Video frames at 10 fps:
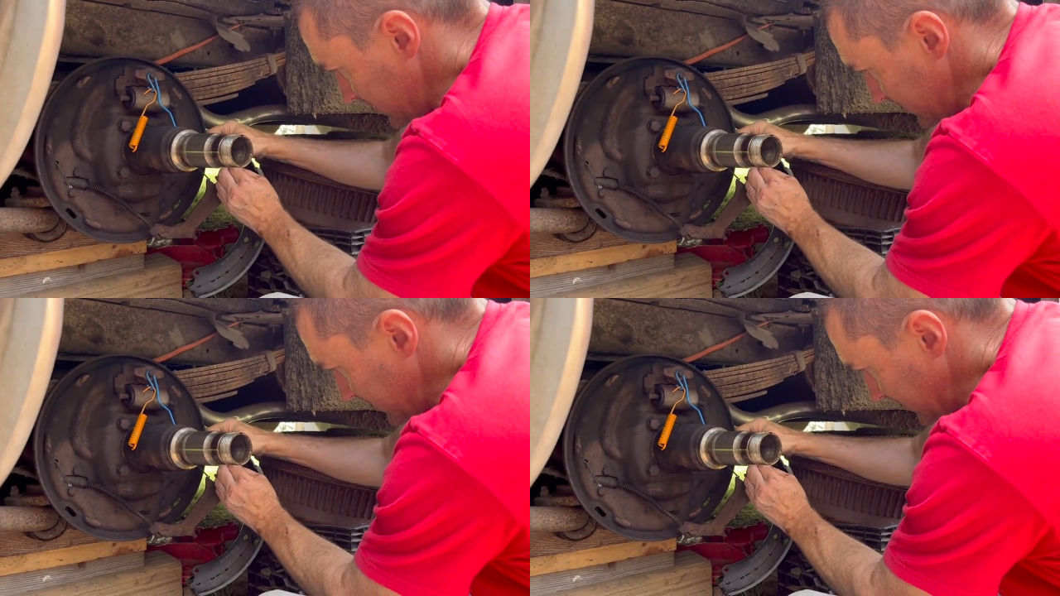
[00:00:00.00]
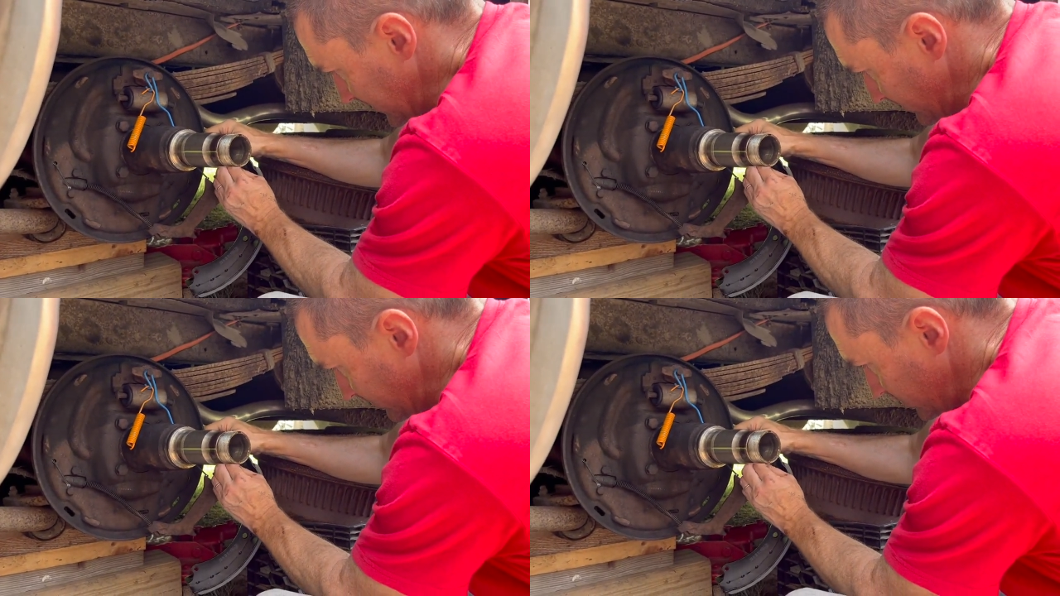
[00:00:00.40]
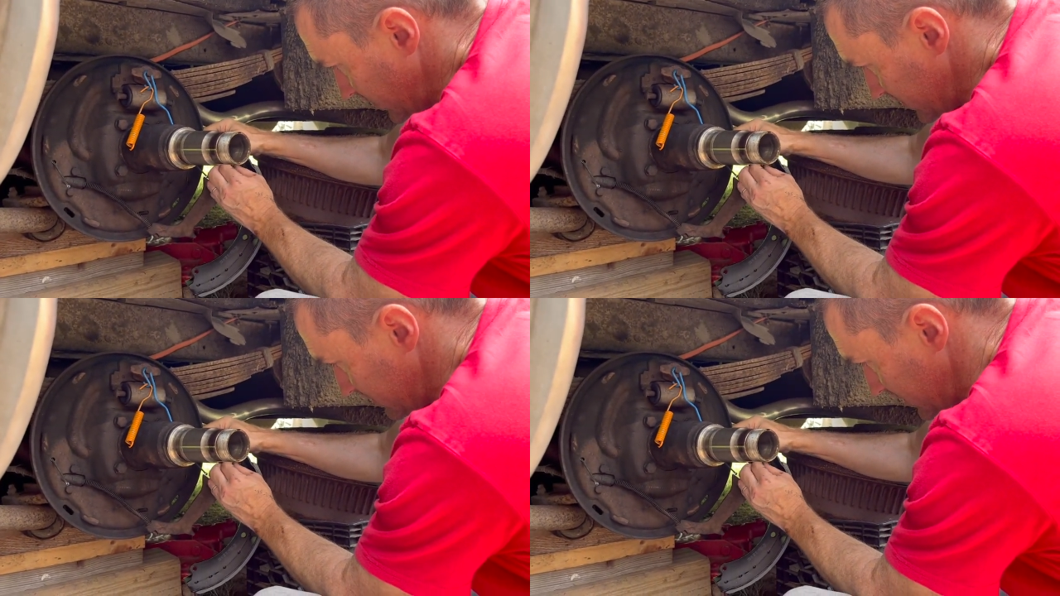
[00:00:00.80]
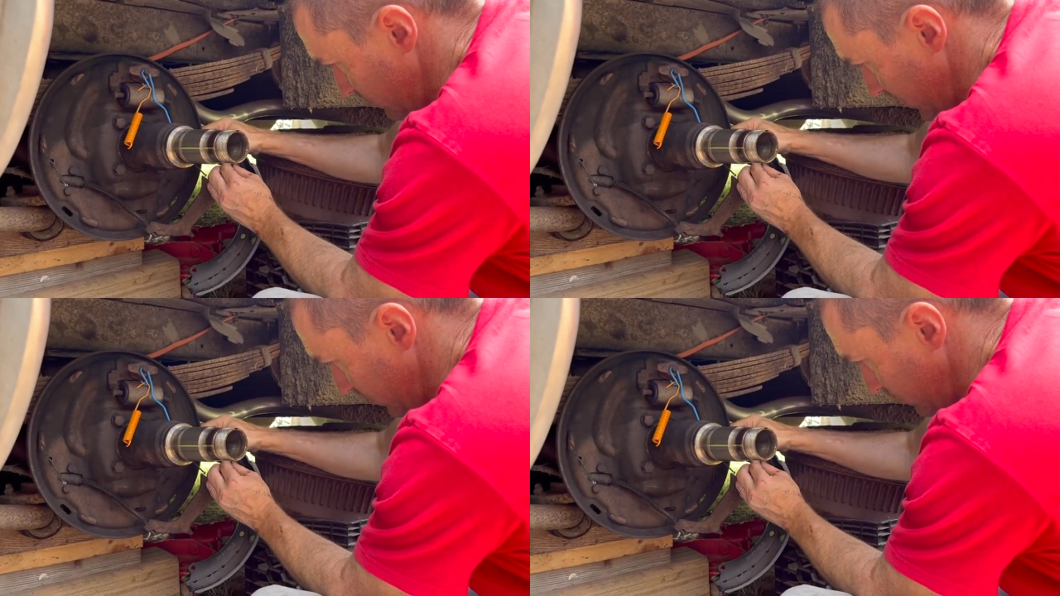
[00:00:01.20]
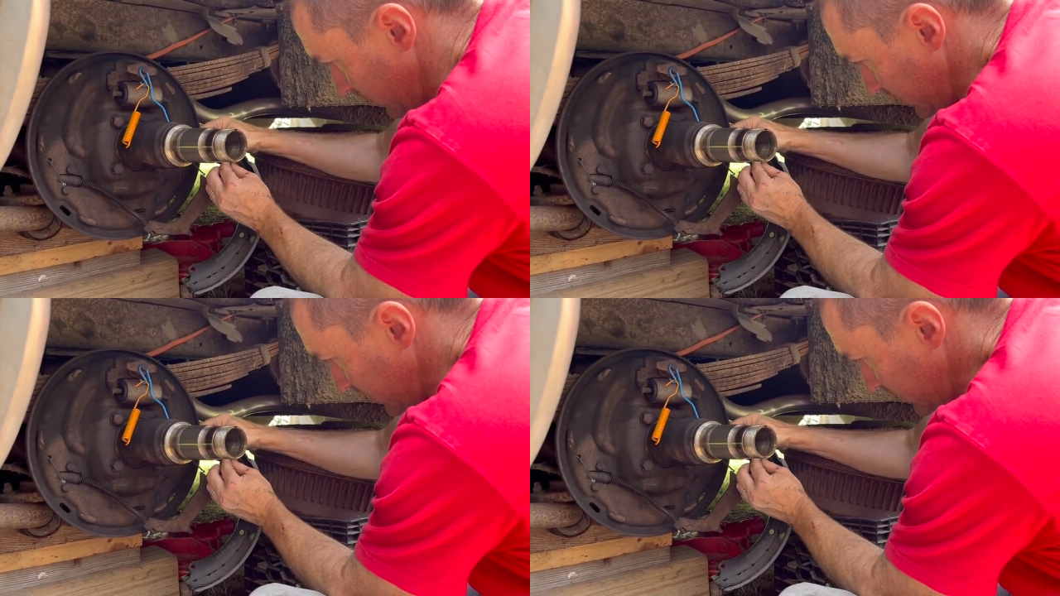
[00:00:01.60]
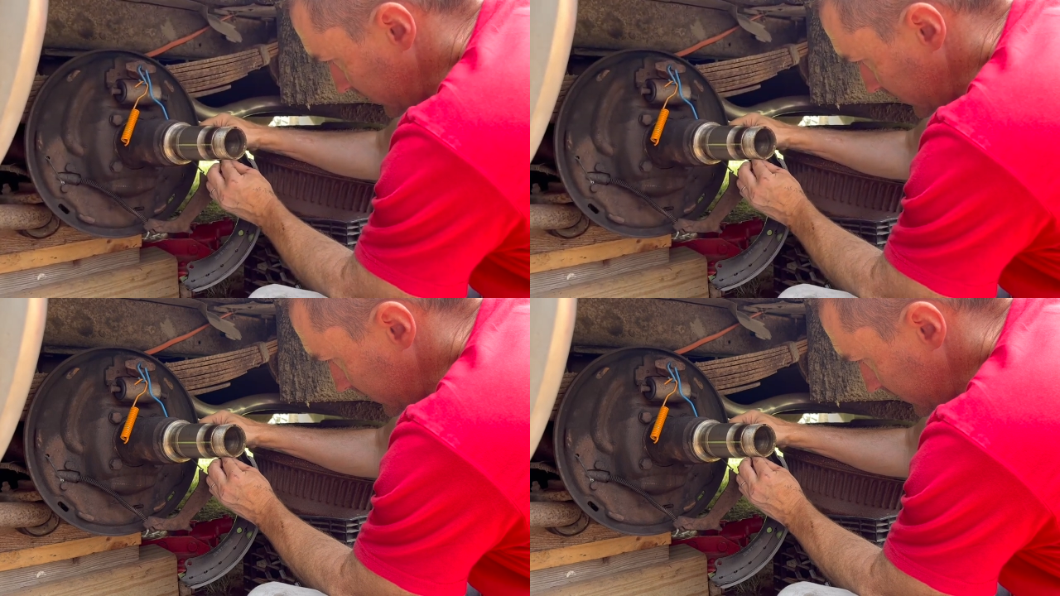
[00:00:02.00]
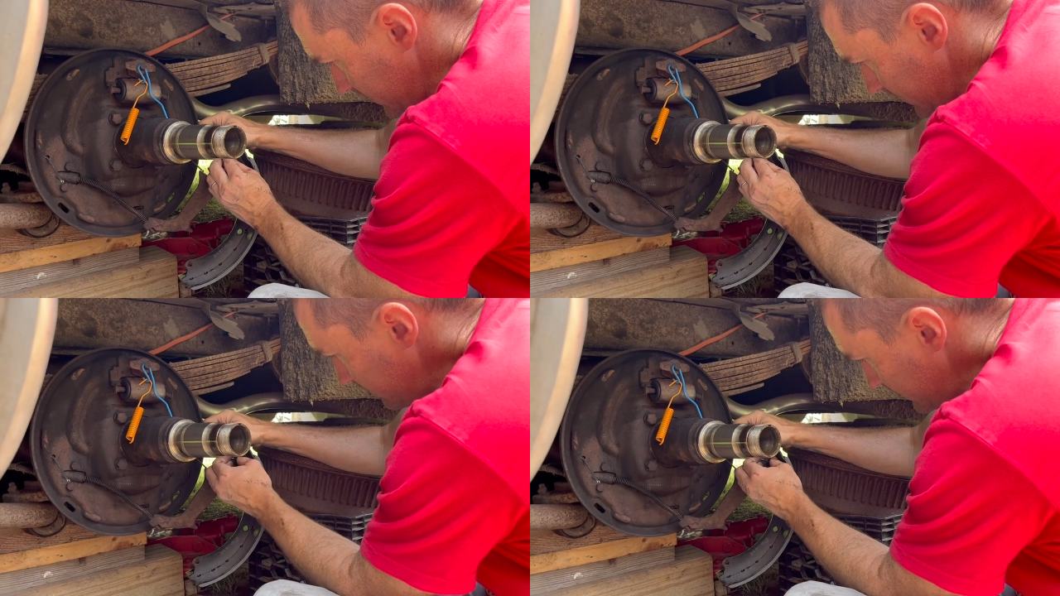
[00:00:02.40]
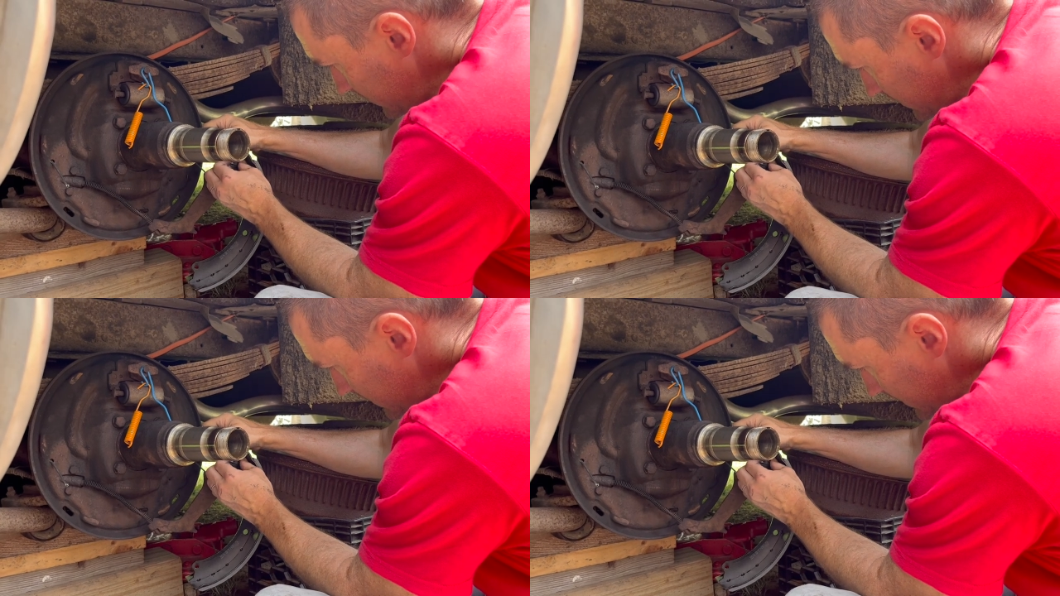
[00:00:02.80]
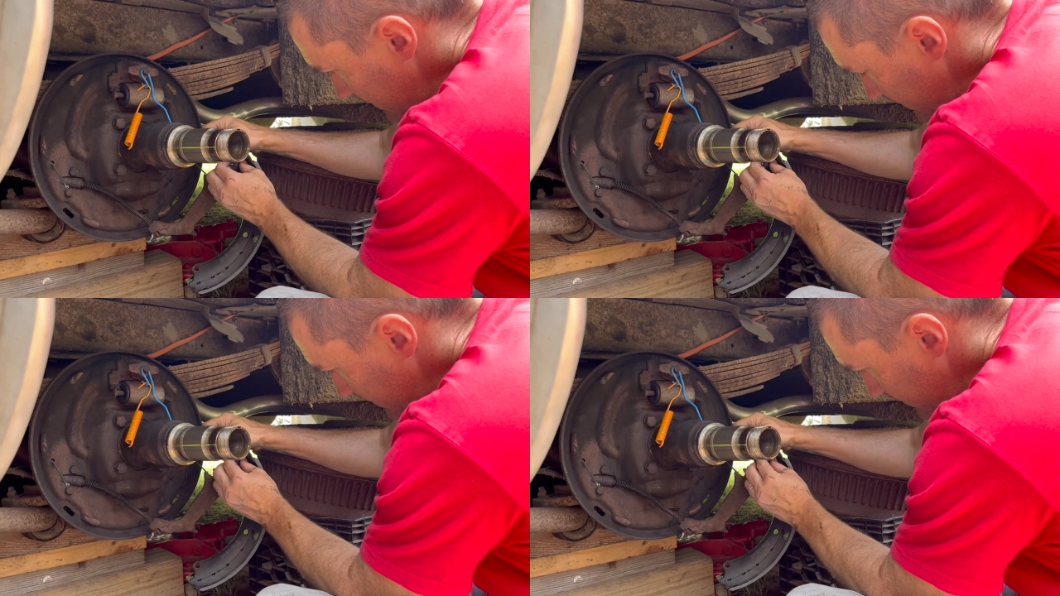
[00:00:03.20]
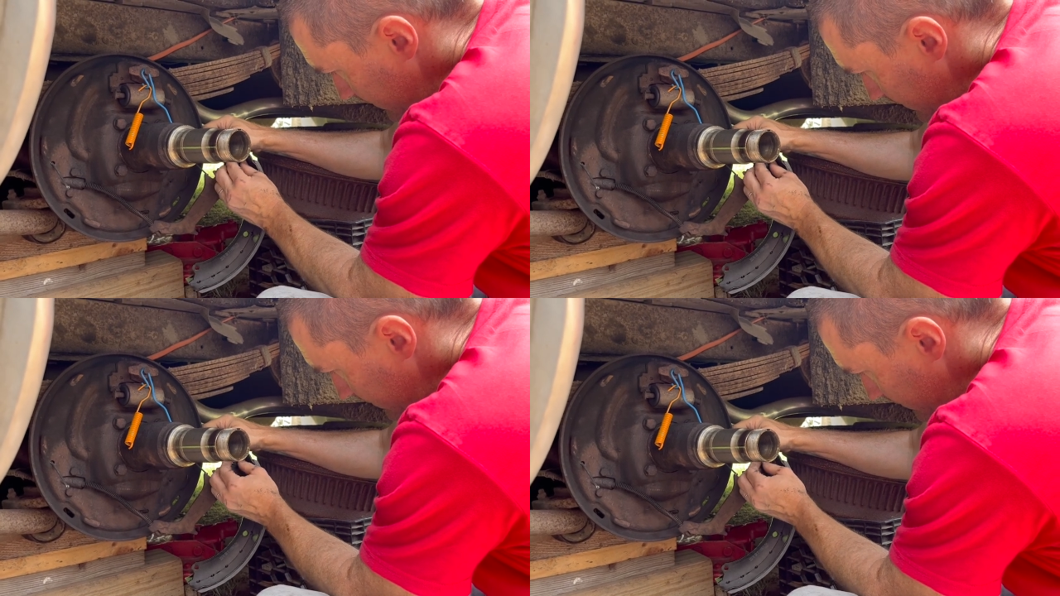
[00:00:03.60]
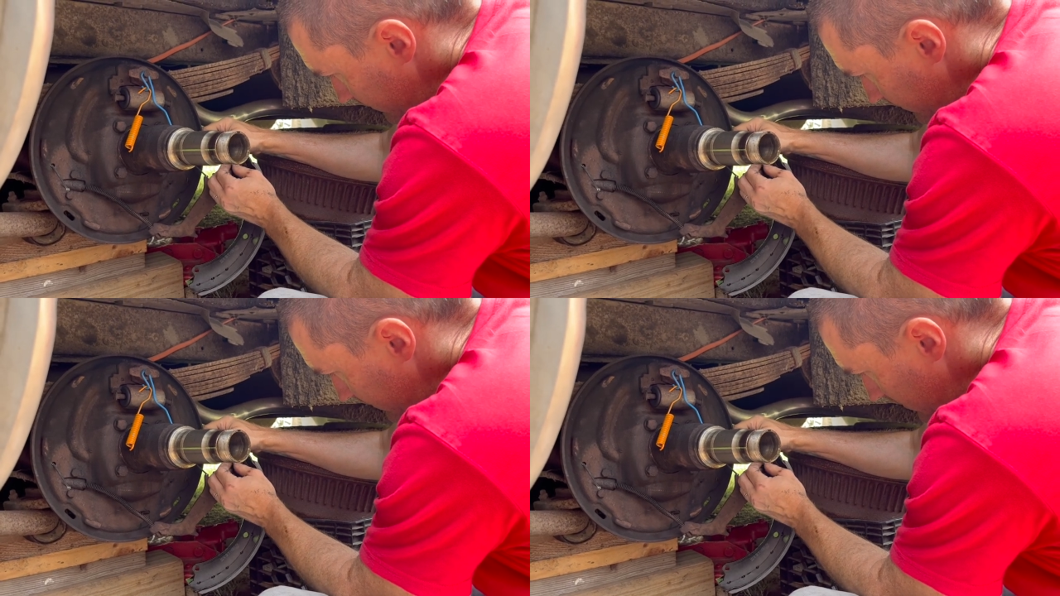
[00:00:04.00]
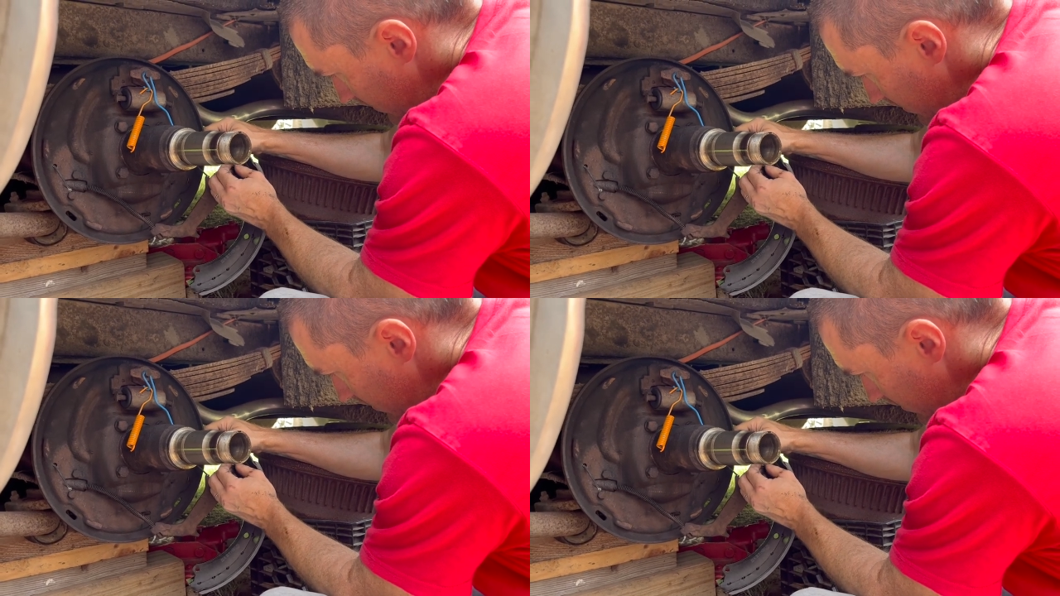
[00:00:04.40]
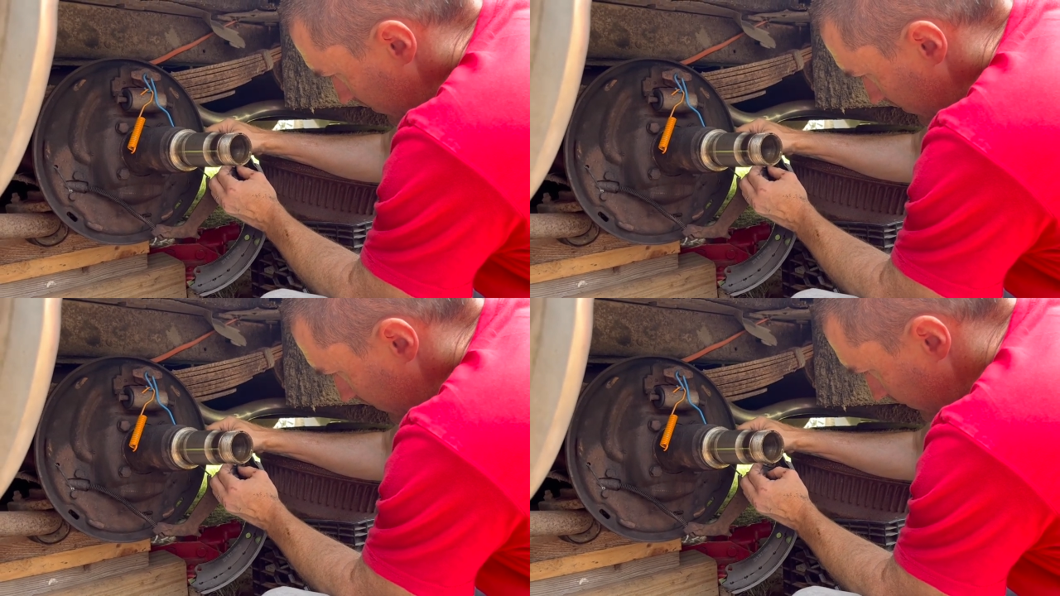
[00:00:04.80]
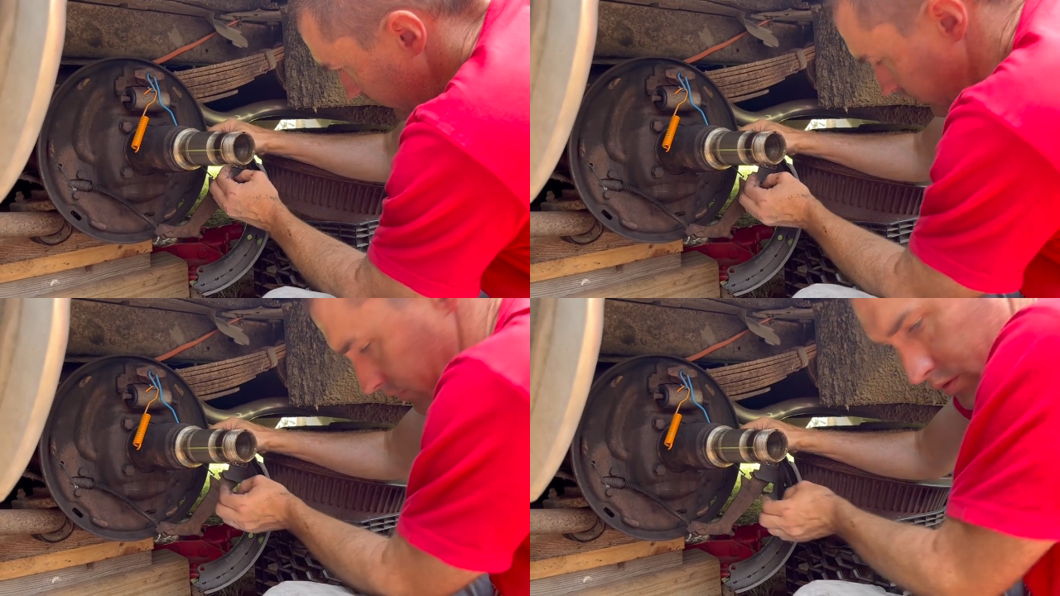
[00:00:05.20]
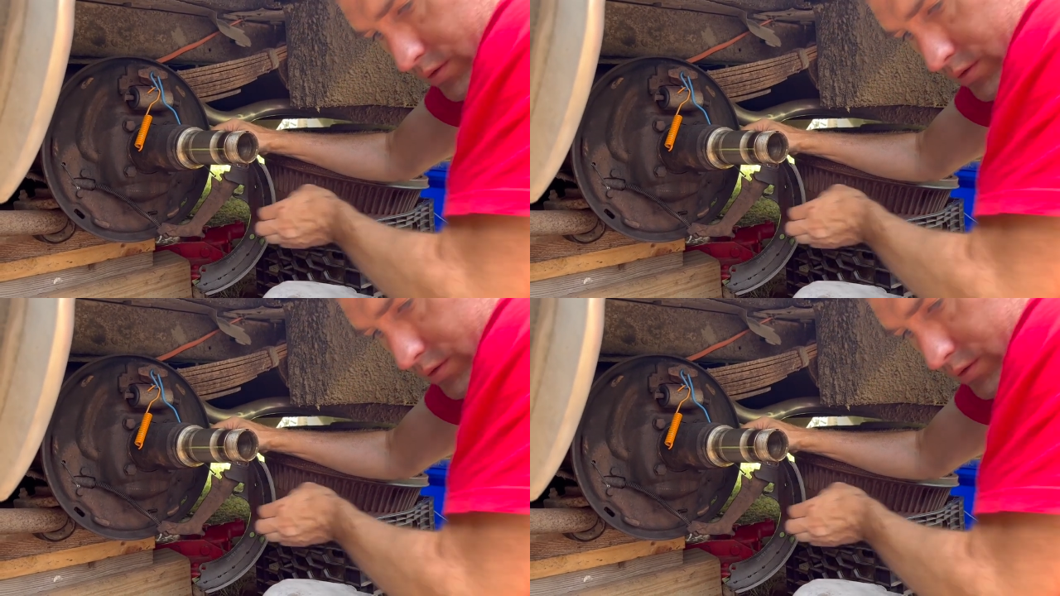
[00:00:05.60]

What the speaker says: No face is visible, so there are no lips to read.